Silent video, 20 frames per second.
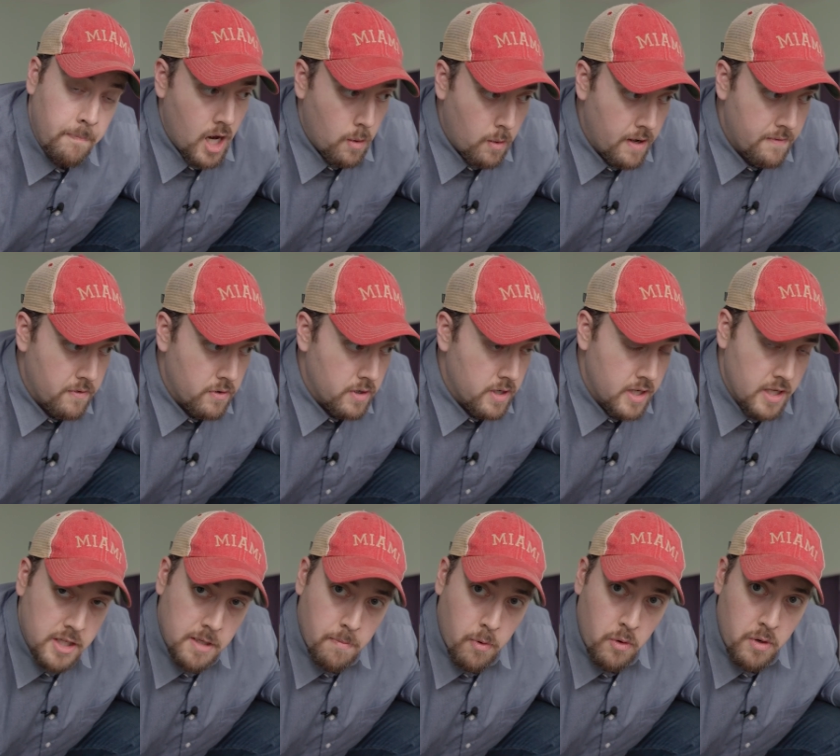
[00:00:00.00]
However,
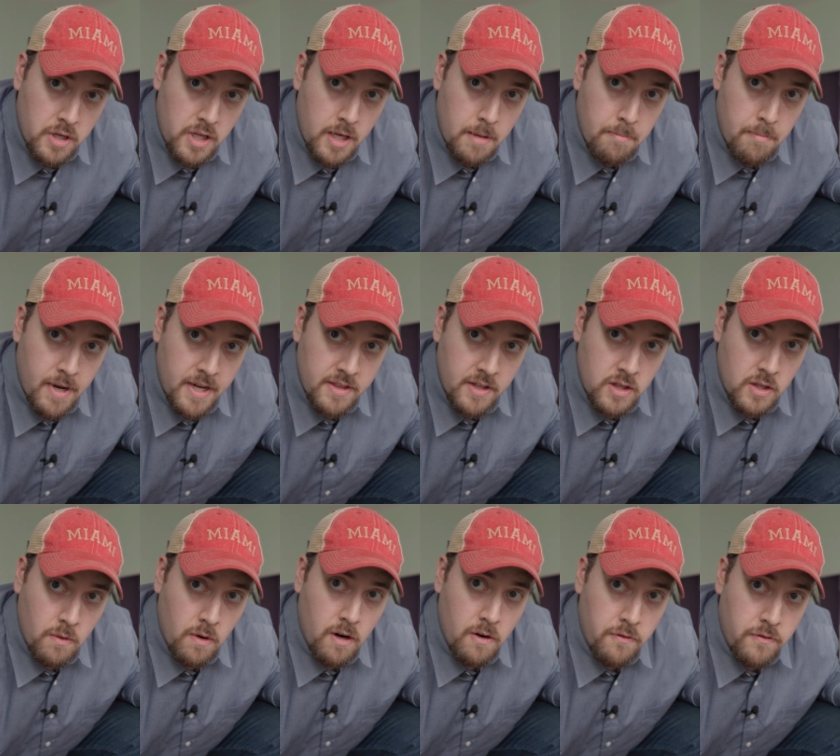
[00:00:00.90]
it's important to keep in mind that there
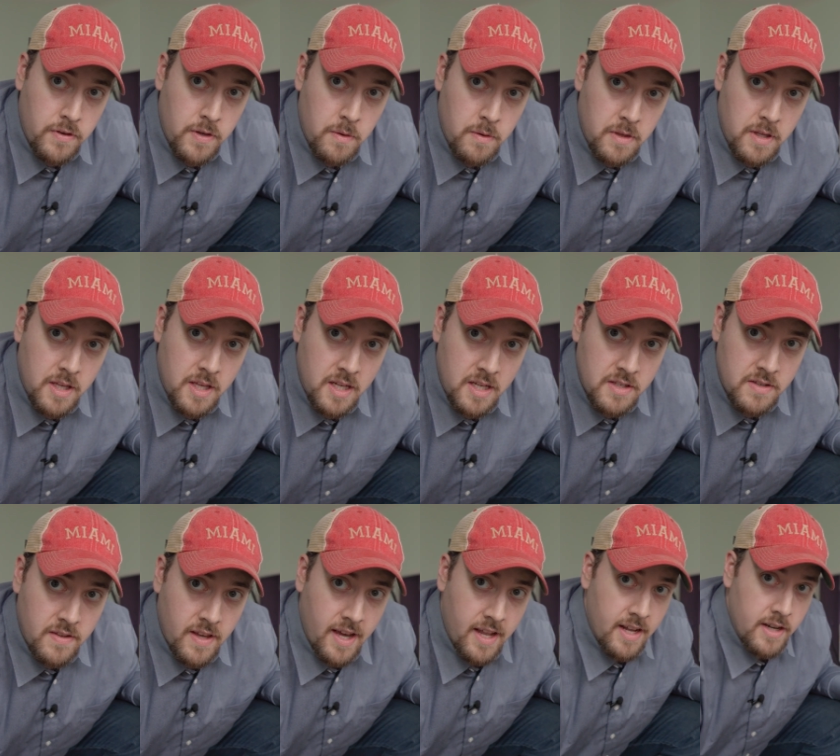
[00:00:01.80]
are a few things
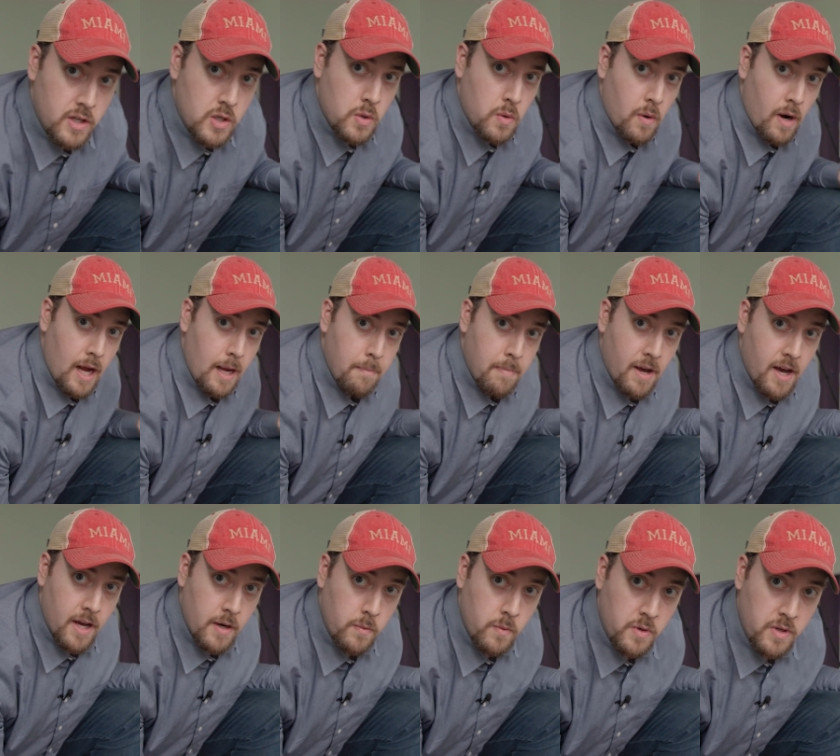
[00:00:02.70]
that a
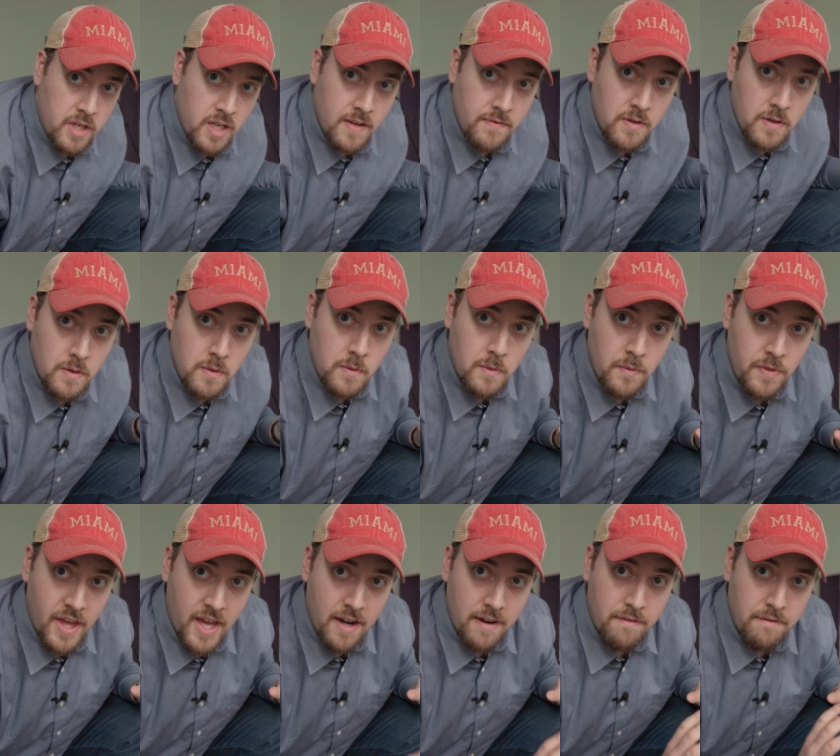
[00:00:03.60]
tripod will give you
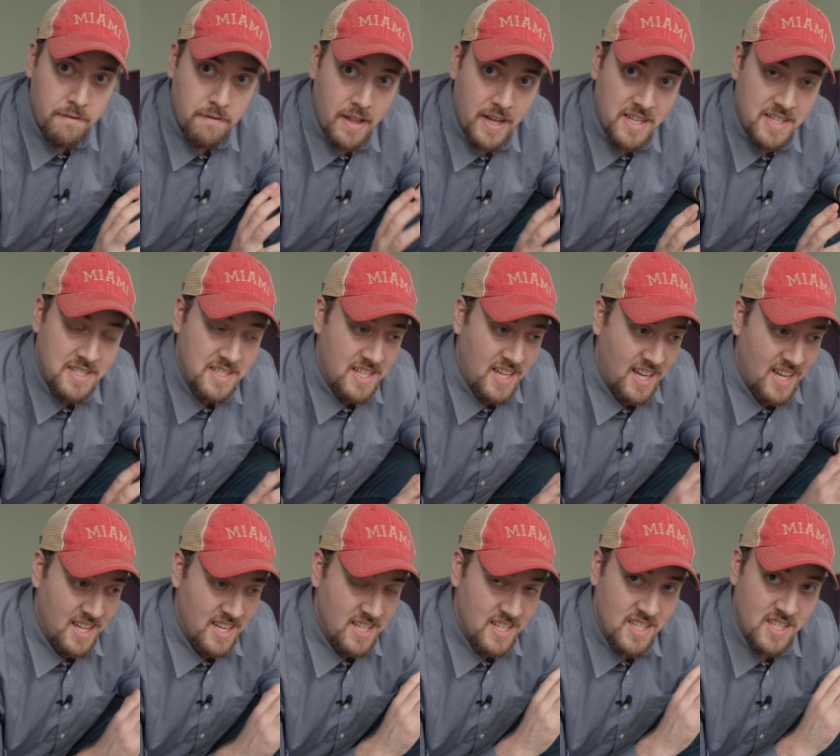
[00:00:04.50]
that a Flex
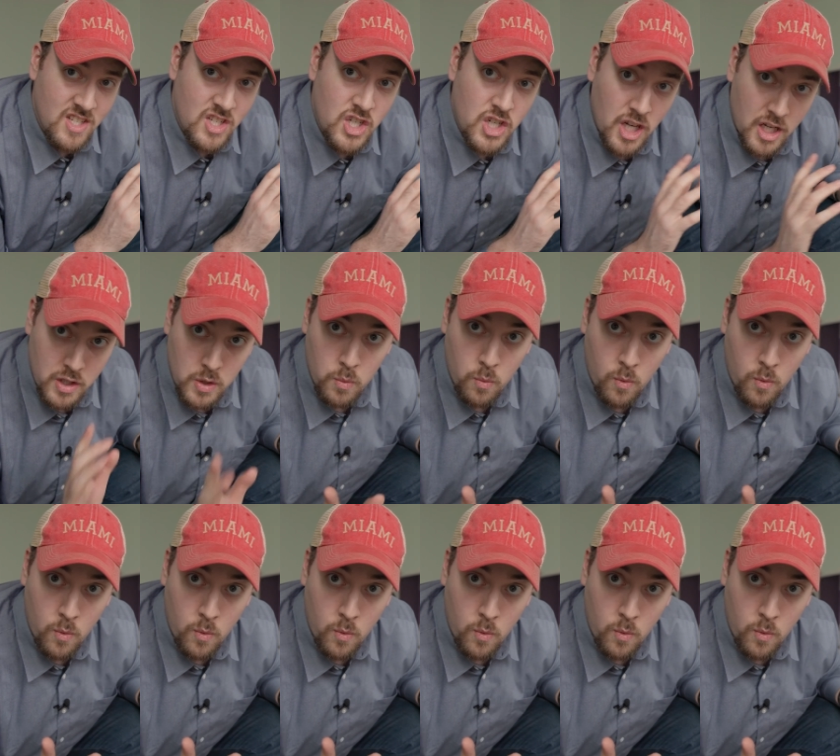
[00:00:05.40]
Stand just